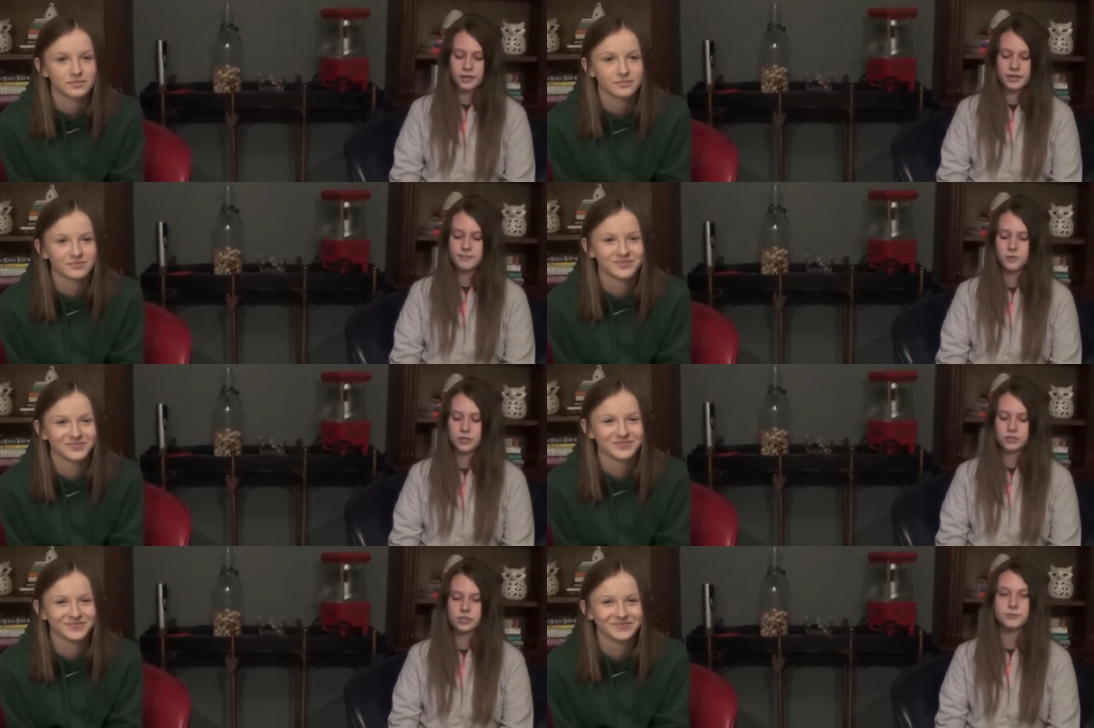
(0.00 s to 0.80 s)
Speaker 1: in more
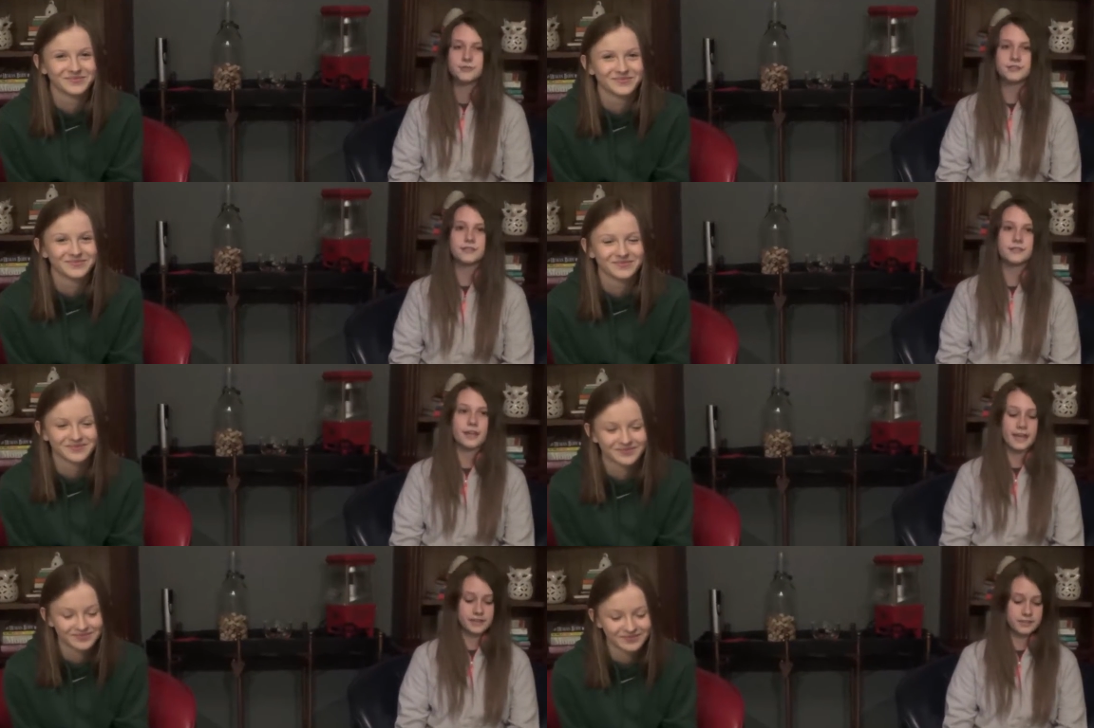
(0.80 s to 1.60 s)
troops until
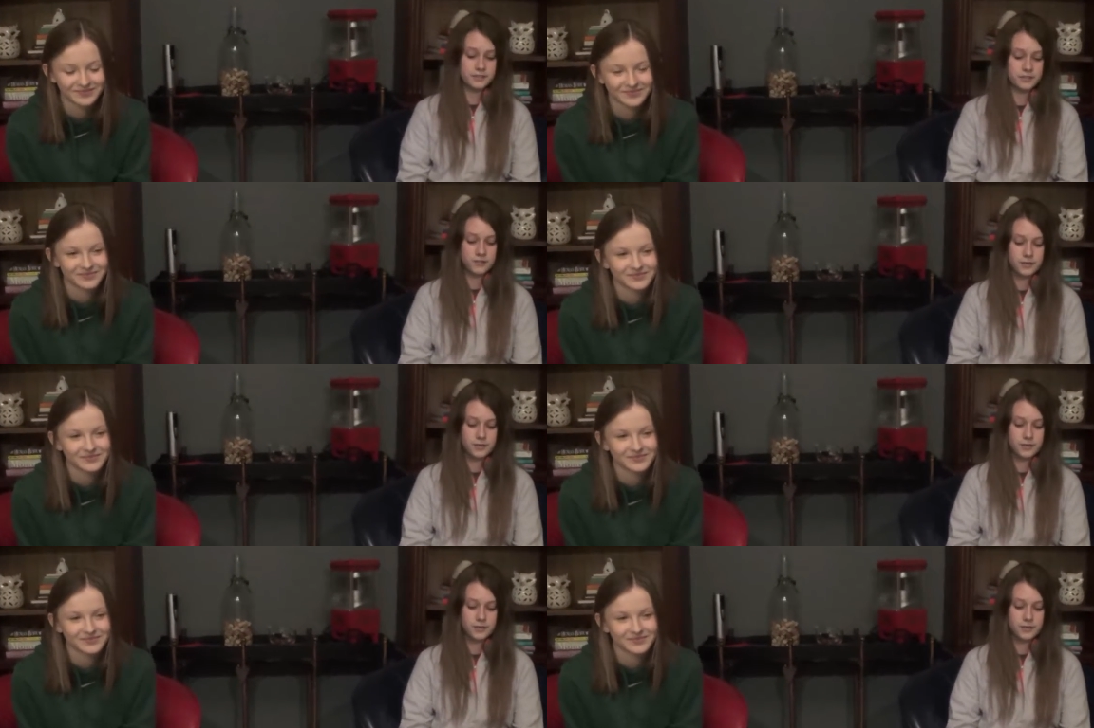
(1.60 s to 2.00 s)
Gates